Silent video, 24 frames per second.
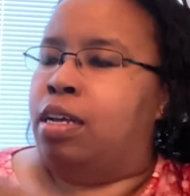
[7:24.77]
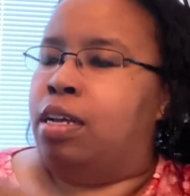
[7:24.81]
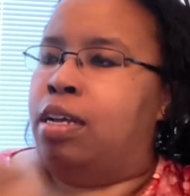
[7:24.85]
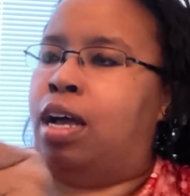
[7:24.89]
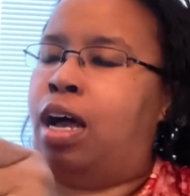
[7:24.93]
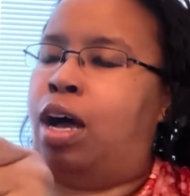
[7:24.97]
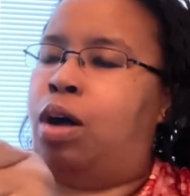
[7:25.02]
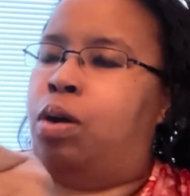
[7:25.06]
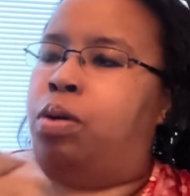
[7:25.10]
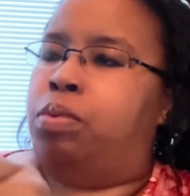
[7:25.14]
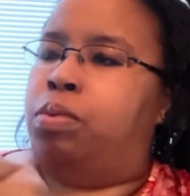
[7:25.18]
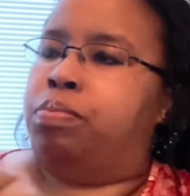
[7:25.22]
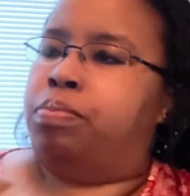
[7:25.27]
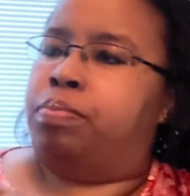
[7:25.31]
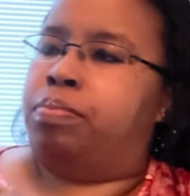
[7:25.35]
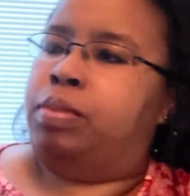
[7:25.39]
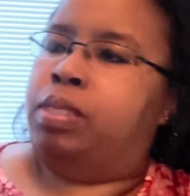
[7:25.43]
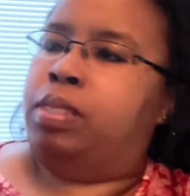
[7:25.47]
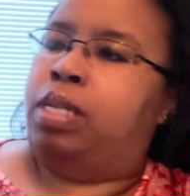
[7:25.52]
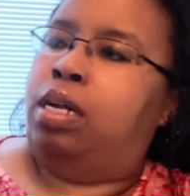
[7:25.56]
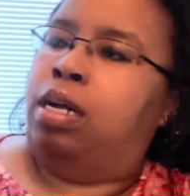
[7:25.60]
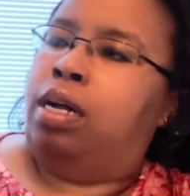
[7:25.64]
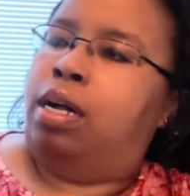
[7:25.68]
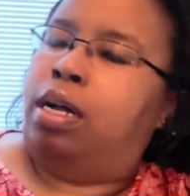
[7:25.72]
Oh,
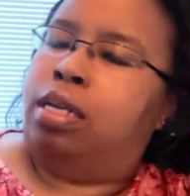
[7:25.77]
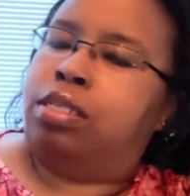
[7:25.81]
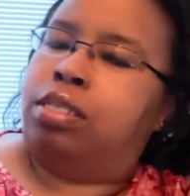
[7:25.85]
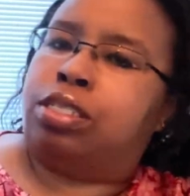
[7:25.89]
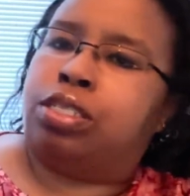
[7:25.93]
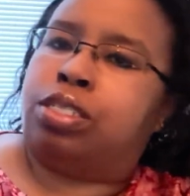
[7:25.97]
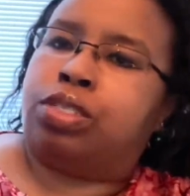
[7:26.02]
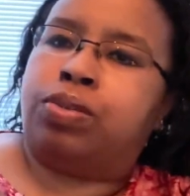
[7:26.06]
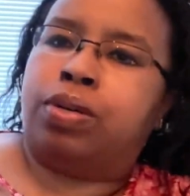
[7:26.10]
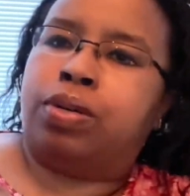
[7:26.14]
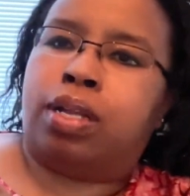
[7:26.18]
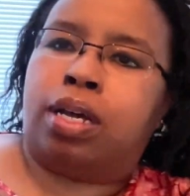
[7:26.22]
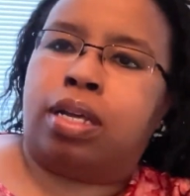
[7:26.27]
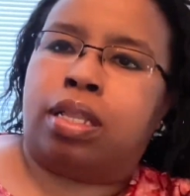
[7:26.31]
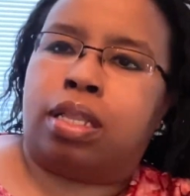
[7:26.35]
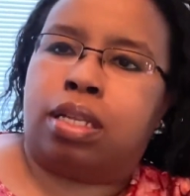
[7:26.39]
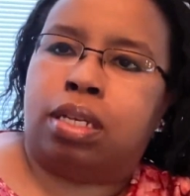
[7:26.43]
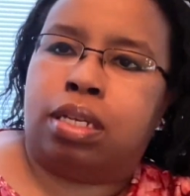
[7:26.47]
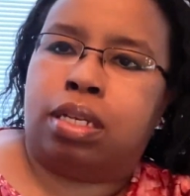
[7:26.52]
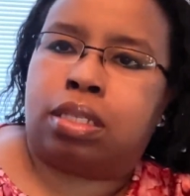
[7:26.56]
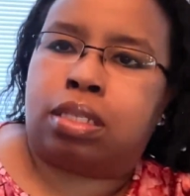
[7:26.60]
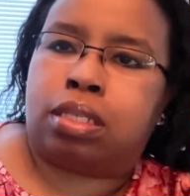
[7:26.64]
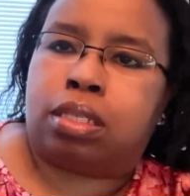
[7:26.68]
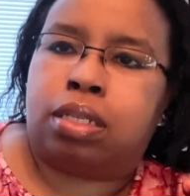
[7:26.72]
I should do it like
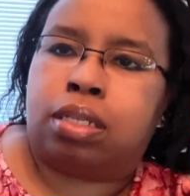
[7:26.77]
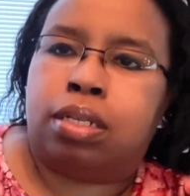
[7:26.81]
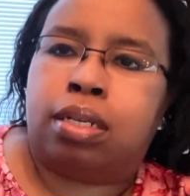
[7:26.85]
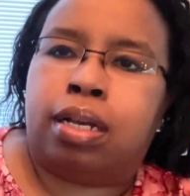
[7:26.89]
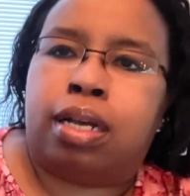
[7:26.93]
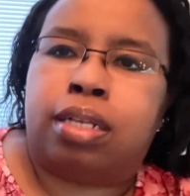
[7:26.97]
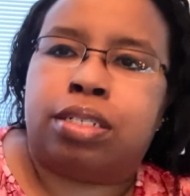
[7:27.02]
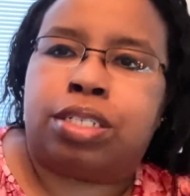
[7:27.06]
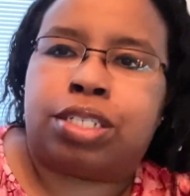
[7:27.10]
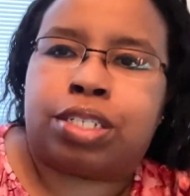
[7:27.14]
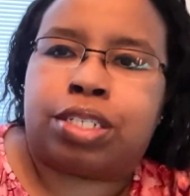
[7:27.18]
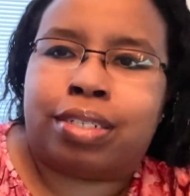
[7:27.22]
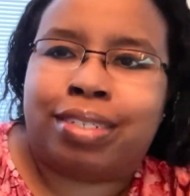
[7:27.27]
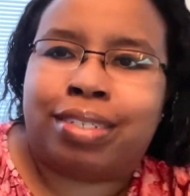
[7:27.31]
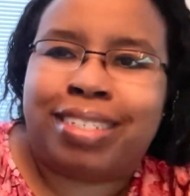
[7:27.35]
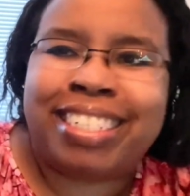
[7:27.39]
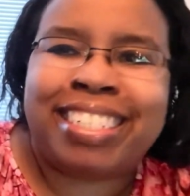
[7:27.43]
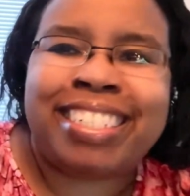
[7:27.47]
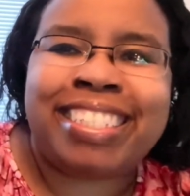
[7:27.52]
this, actually.